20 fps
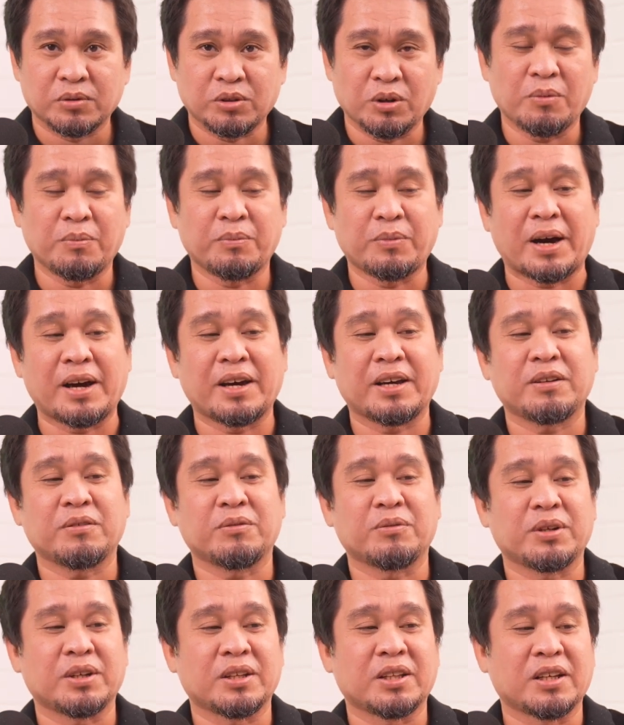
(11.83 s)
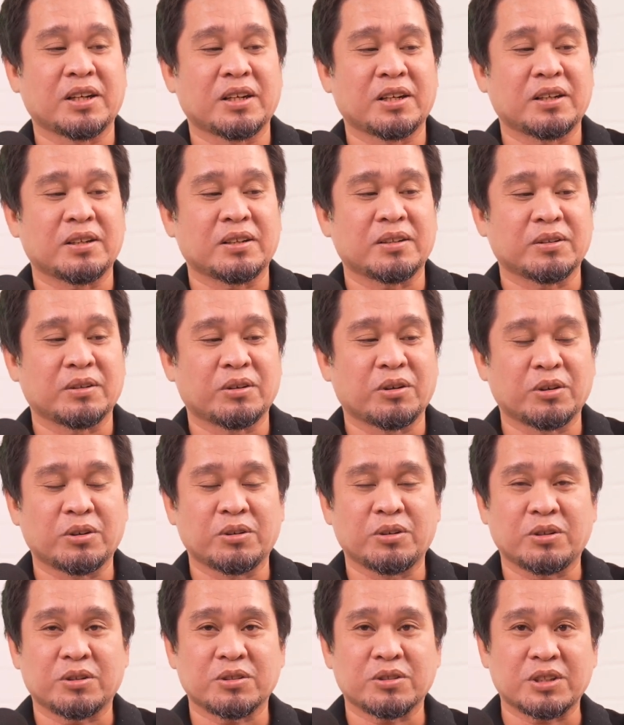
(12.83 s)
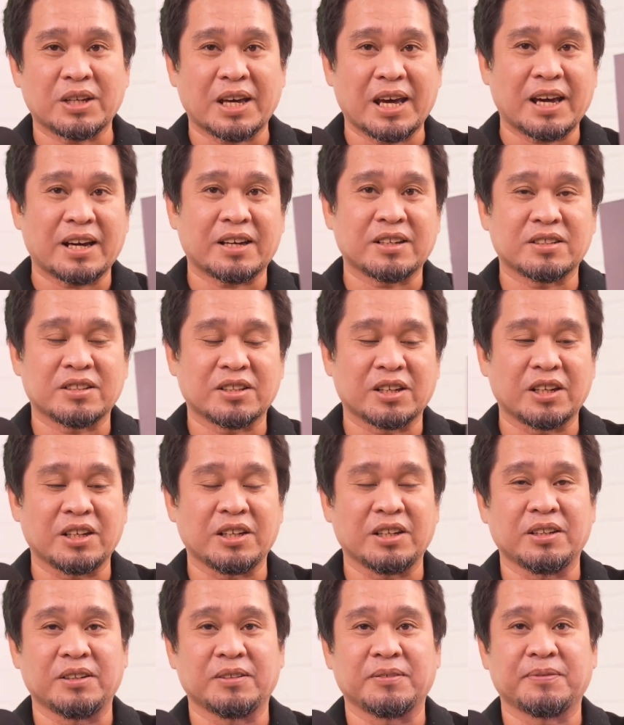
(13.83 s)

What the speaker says: combined with the Godox X3.